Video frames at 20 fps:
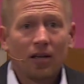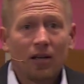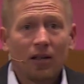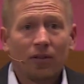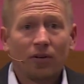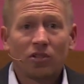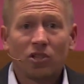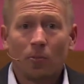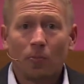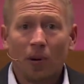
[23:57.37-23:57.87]

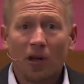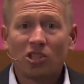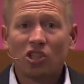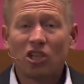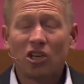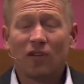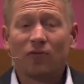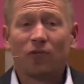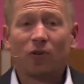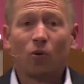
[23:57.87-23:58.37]
there's a bunch
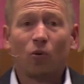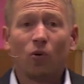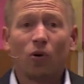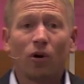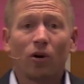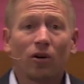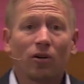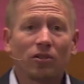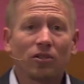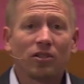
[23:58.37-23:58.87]
of different
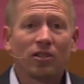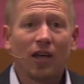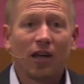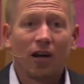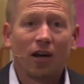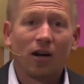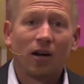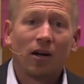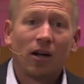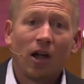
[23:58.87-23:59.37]
words that
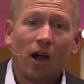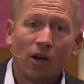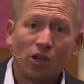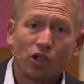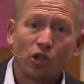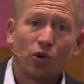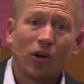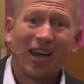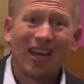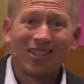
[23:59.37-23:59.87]
are, are
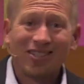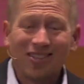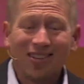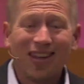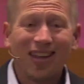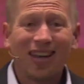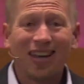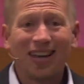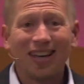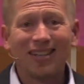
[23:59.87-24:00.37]

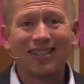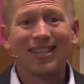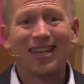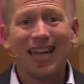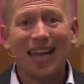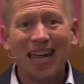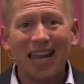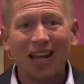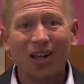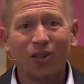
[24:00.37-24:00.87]
translated into
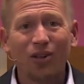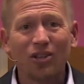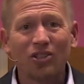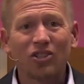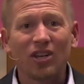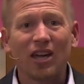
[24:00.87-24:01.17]
English